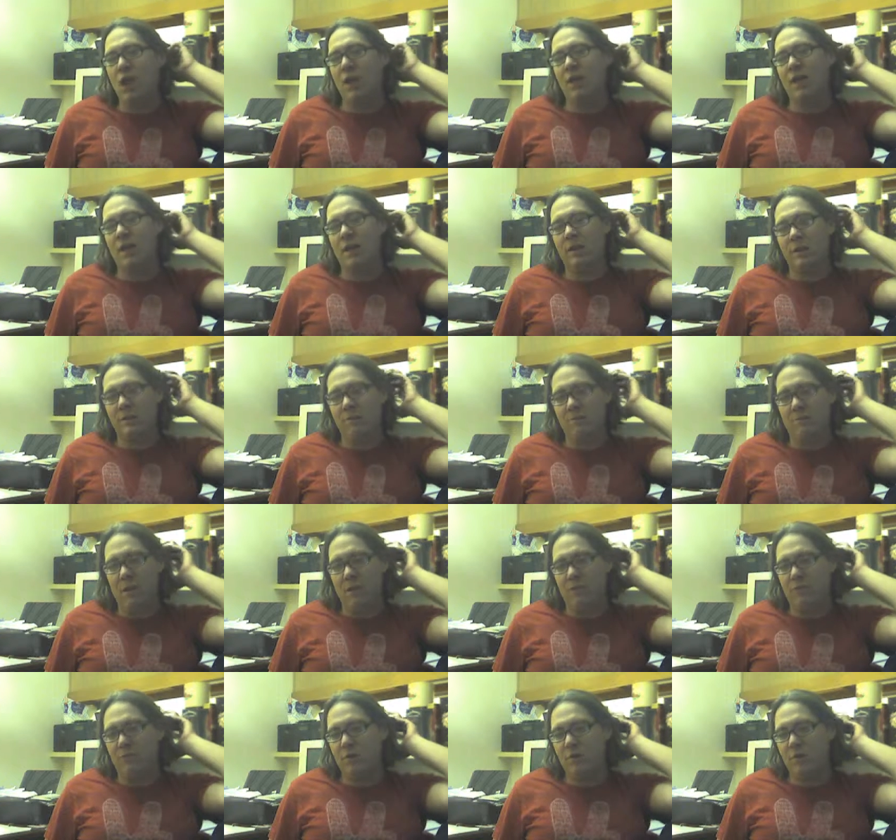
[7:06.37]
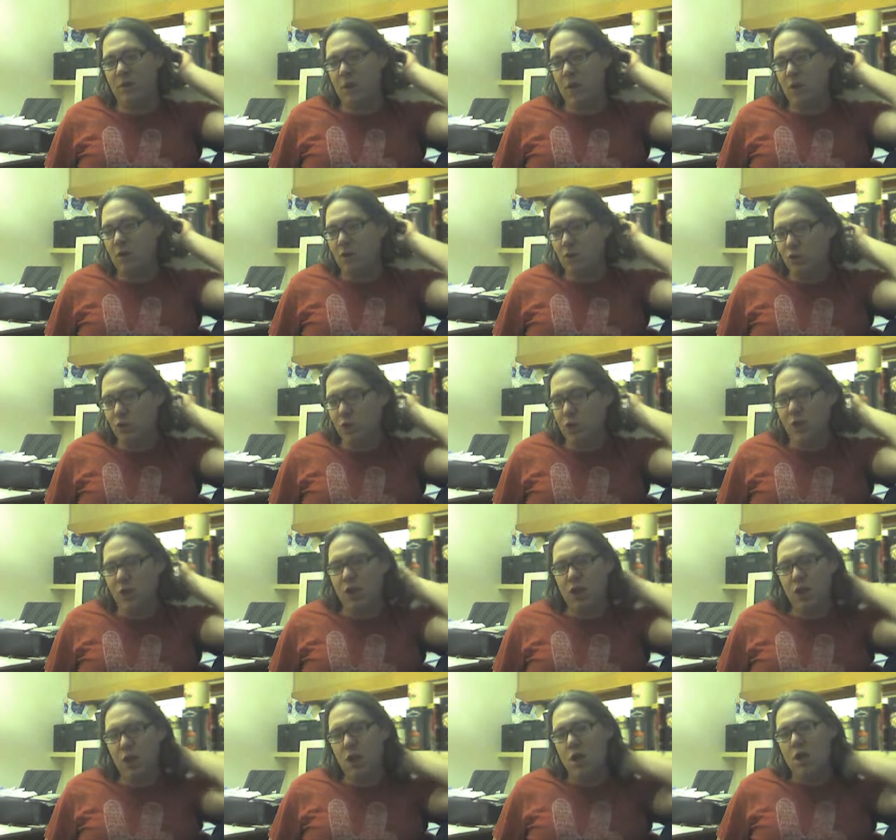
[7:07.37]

I got to give my friend the other link